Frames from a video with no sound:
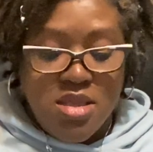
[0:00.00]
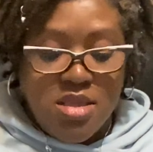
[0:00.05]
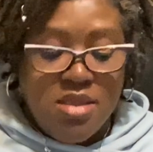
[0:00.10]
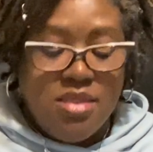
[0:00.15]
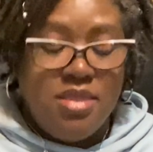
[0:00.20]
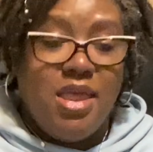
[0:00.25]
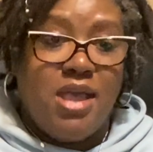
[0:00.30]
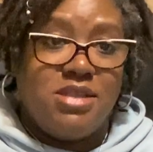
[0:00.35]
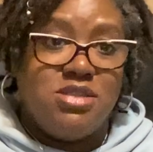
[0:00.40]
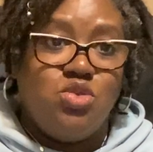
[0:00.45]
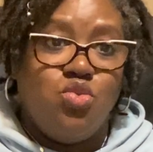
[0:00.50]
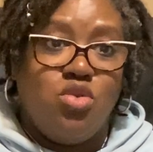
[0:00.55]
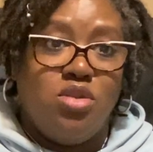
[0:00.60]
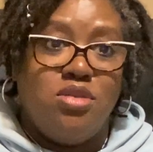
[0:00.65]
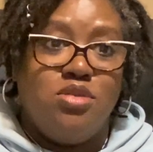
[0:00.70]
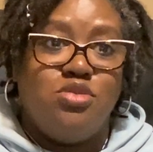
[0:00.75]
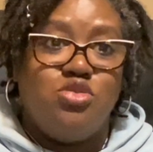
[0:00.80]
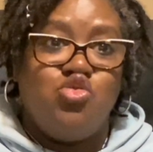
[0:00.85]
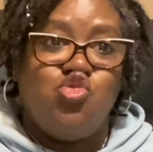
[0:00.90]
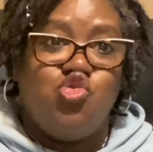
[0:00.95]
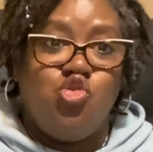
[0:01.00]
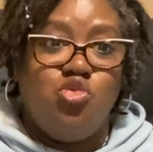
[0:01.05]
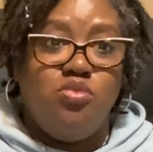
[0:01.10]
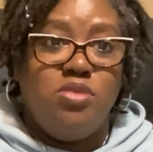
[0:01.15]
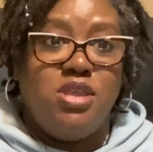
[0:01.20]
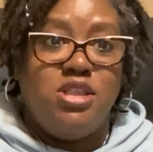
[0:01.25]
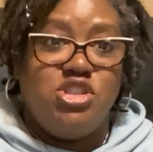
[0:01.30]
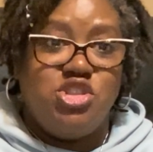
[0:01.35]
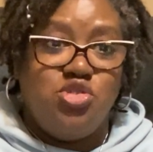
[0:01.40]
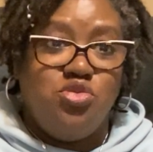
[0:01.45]
That's what drew
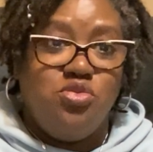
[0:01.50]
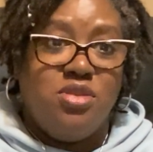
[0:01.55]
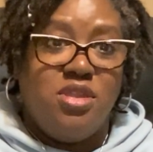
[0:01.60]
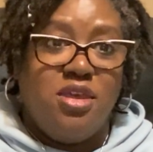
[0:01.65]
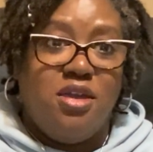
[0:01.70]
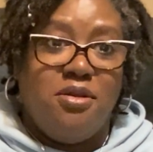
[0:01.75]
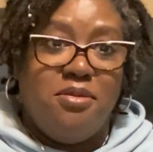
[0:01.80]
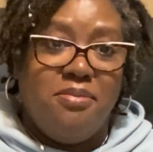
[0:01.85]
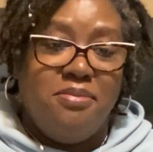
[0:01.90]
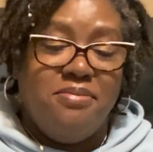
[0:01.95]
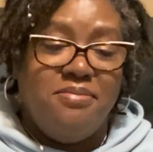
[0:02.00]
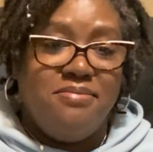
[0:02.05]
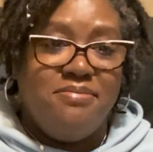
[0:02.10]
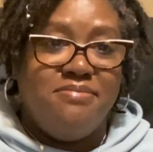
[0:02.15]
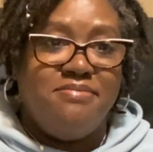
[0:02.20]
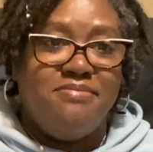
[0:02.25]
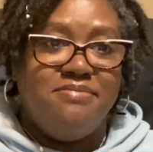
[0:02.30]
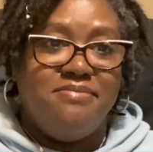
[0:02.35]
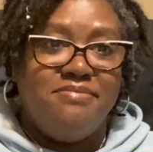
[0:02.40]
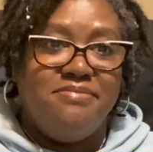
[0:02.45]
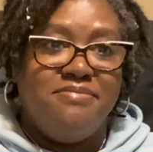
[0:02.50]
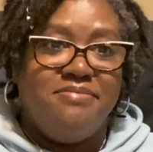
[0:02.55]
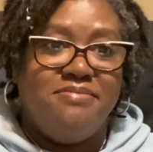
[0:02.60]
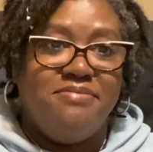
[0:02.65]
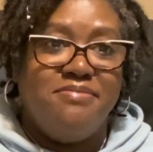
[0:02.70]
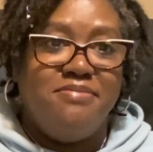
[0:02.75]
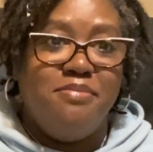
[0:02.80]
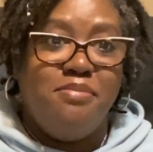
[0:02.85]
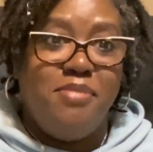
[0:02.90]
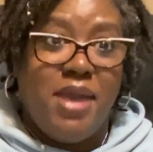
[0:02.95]
me to them
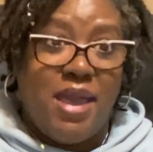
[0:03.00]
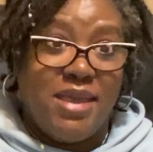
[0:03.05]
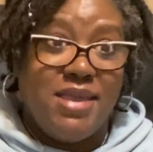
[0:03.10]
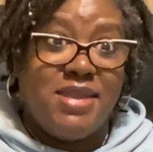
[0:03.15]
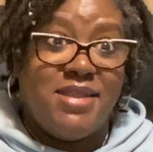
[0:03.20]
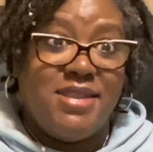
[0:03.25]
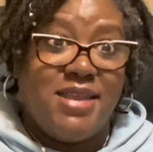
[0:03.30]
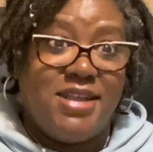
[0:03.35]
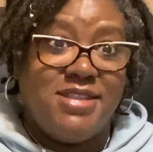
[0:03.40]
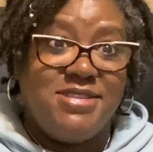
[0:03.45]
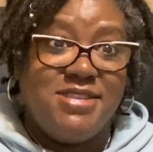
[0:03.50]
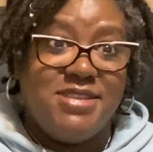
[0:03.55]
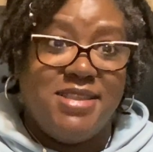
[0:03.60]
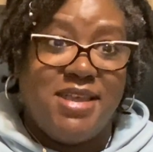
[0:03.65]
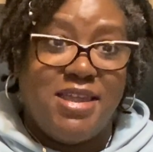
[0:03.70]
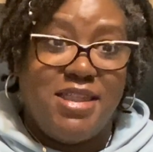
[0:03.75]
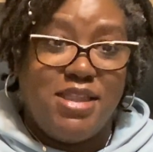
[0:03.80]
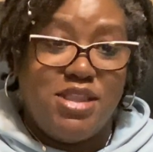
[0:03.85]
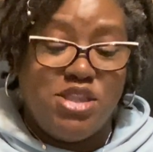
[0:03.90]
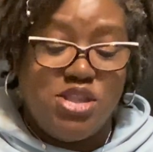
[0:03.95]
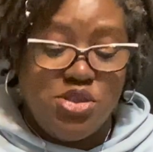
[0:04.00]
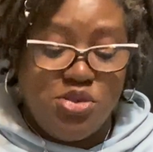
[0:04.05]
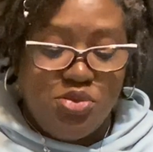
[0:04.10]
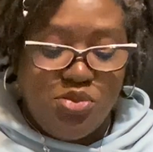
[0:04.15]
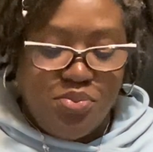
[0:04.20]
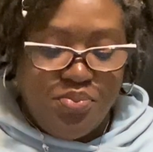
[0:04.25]
back in 1992.